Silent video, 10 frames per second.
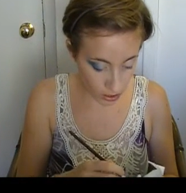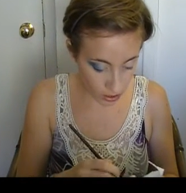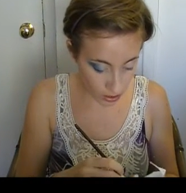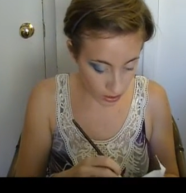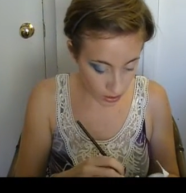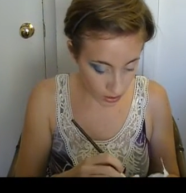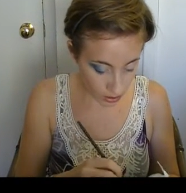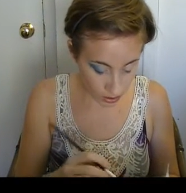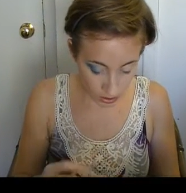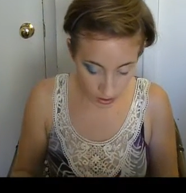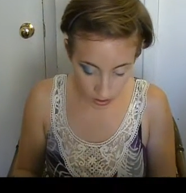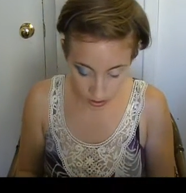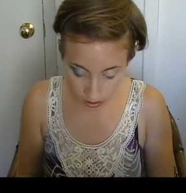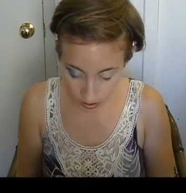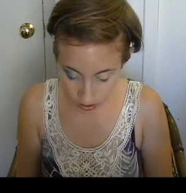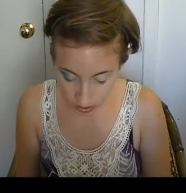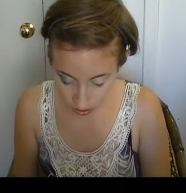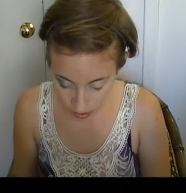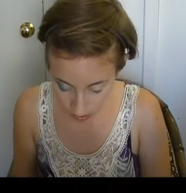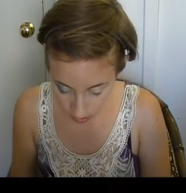
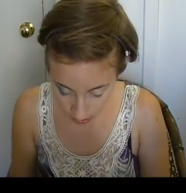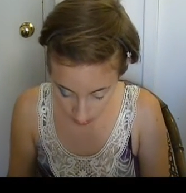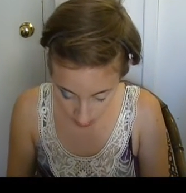No one is speaking in this clip.